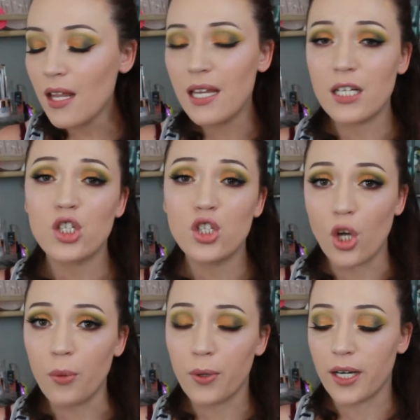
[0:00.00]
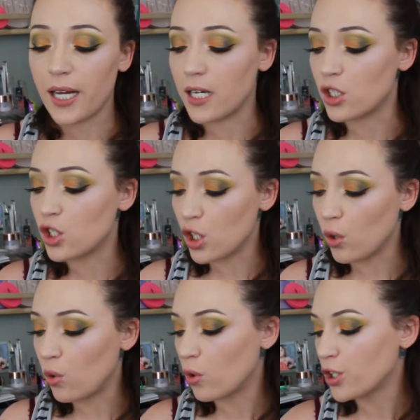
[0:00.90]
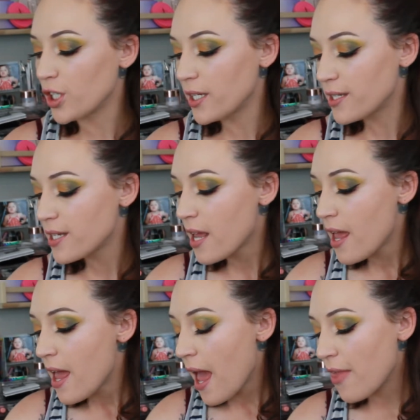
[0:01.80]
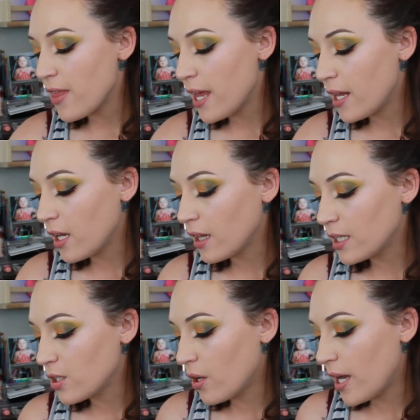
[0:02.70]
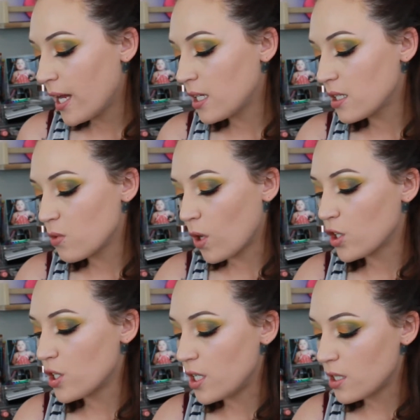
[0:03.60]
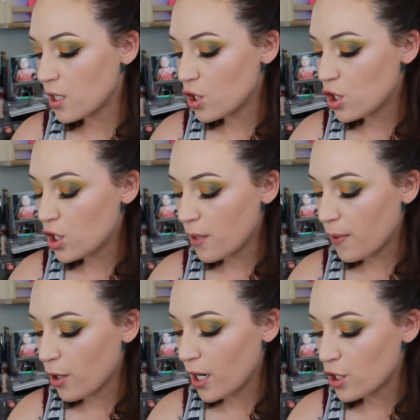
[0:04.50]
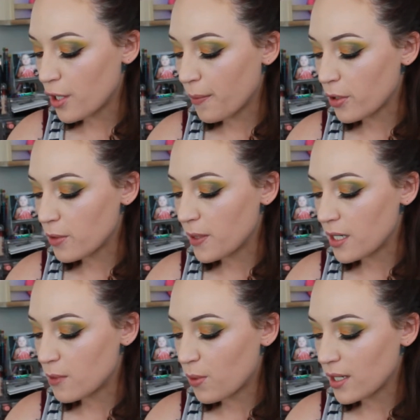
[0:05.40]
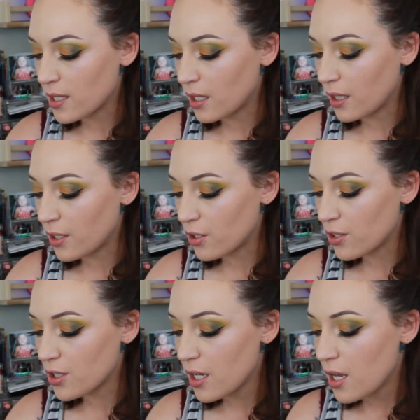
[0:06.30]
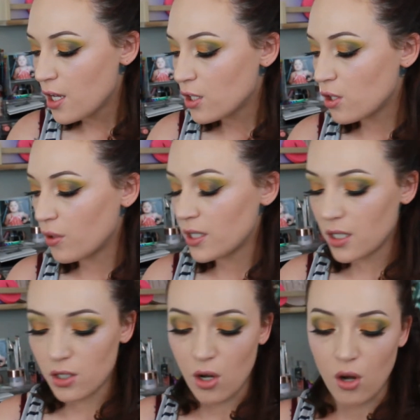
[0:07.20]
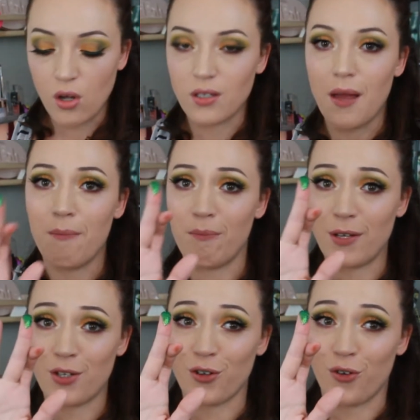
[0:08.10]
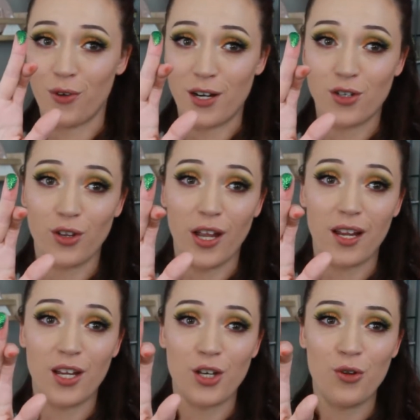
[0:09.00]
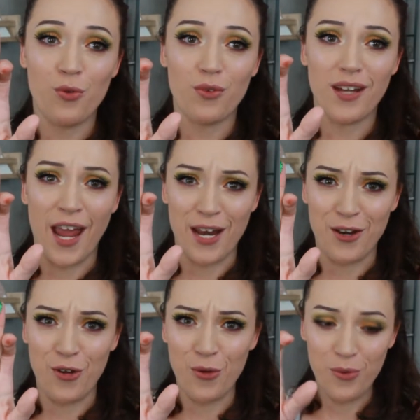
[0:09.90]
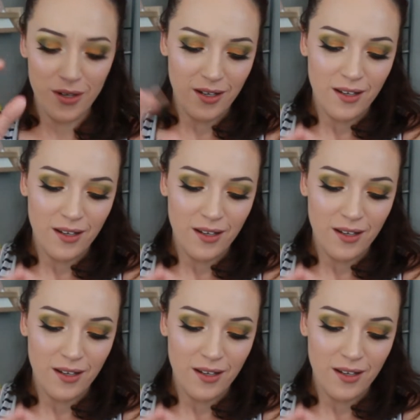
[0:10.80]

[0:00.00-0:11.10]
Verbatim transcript: It is so pretty. It is so gorgeous. And then let's go ahead and swatch these shimmer, or not shimmers, but these pressed glitters. So this is called Mr. Grinch. Like, can you, can you?